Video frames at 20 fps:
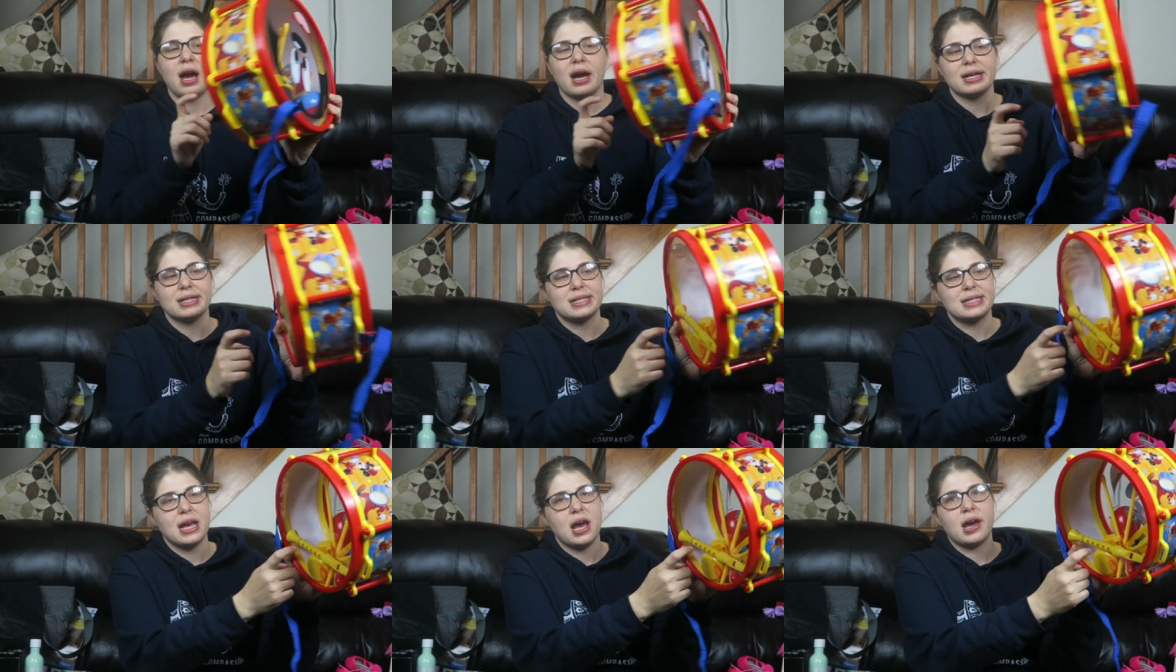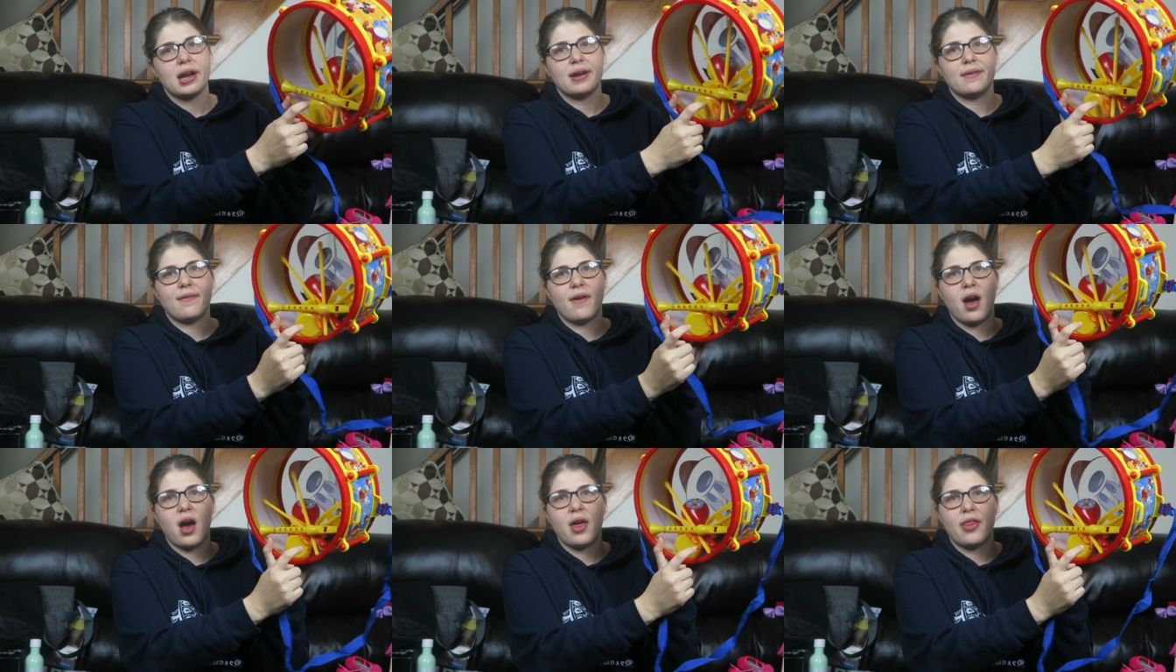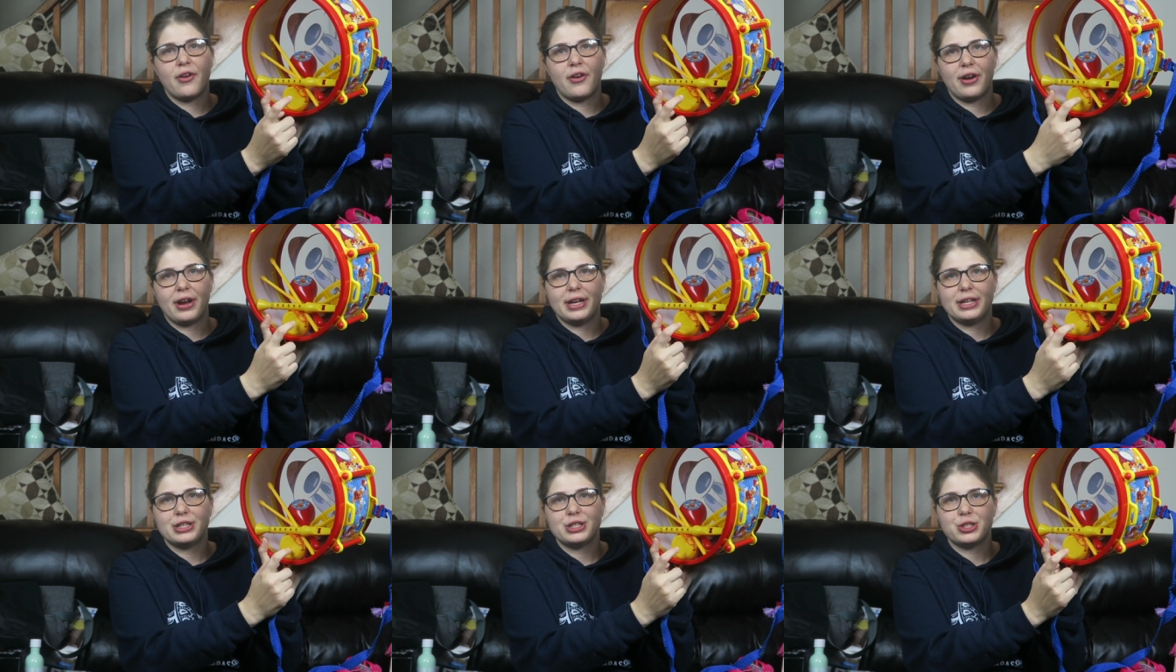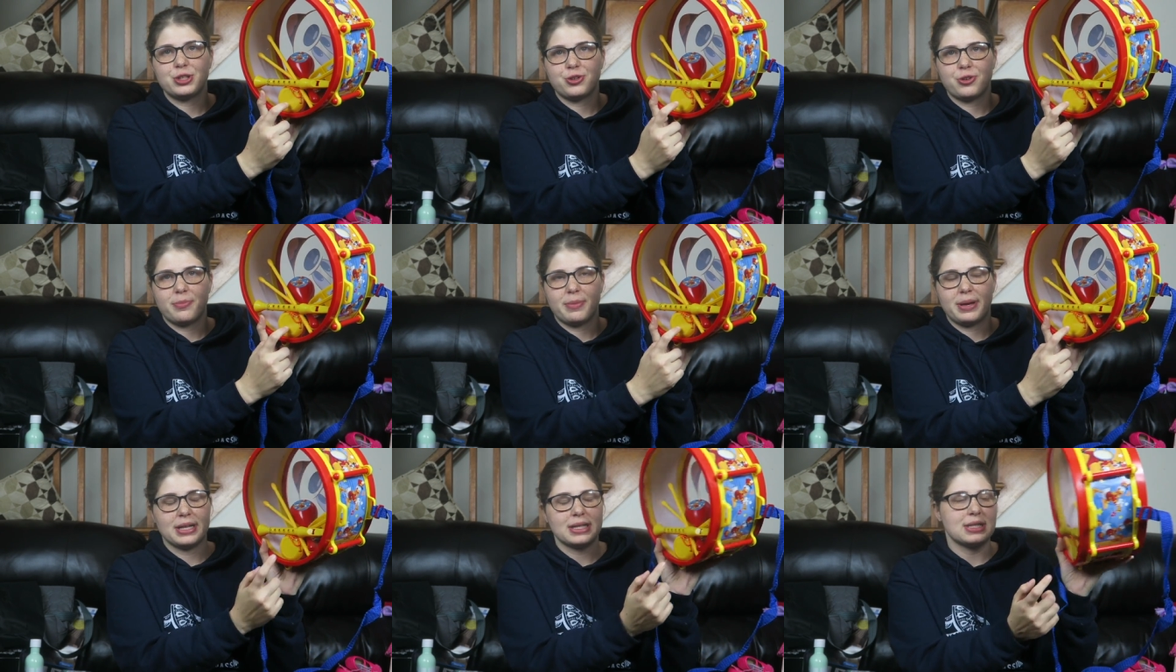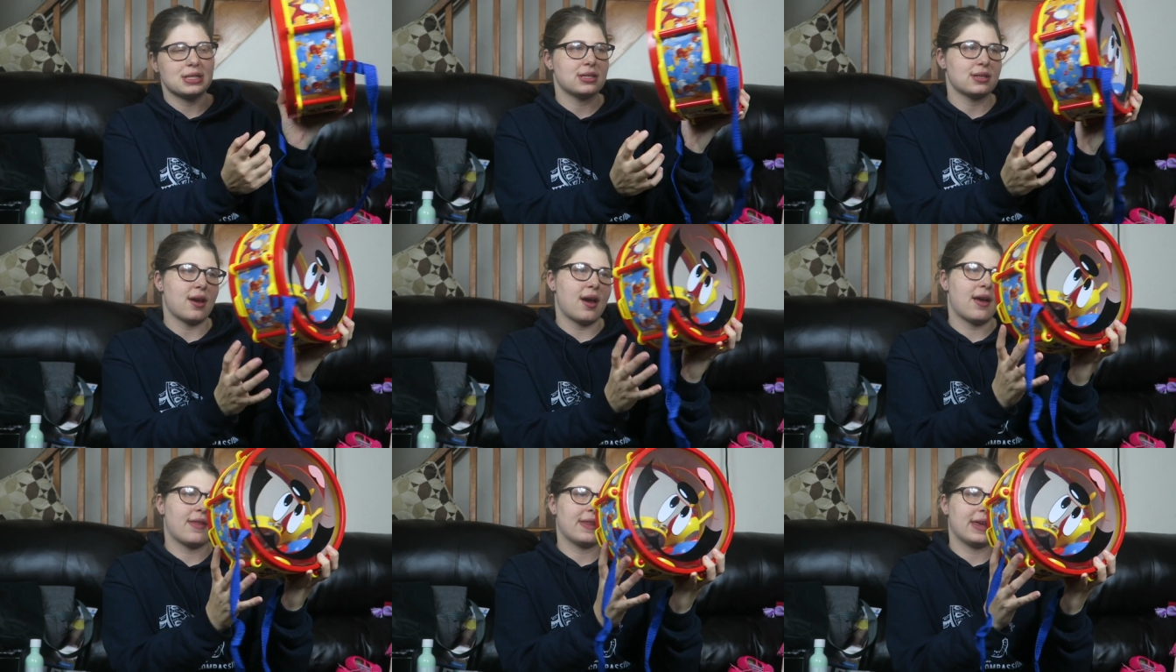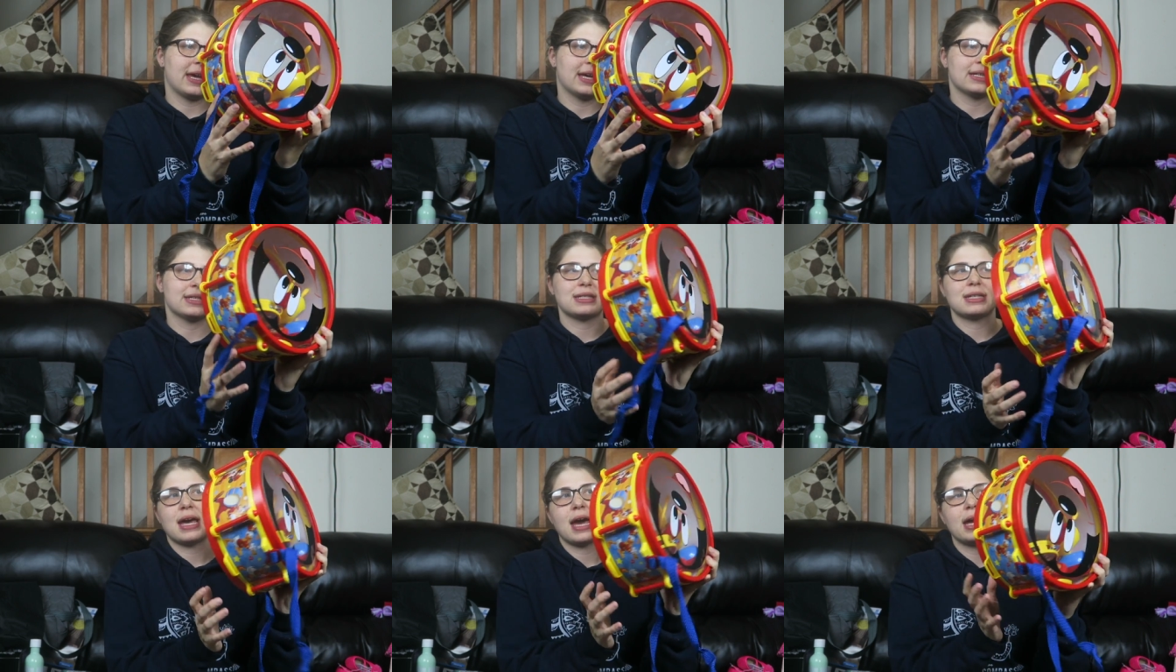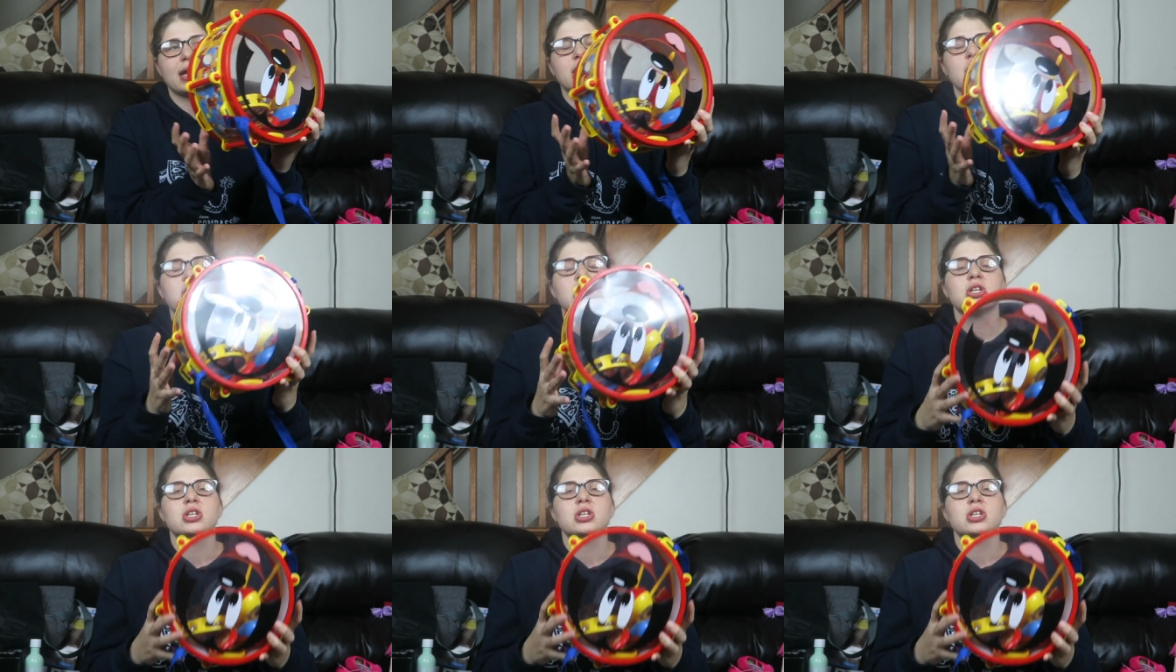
a ton of other instruments on the inside.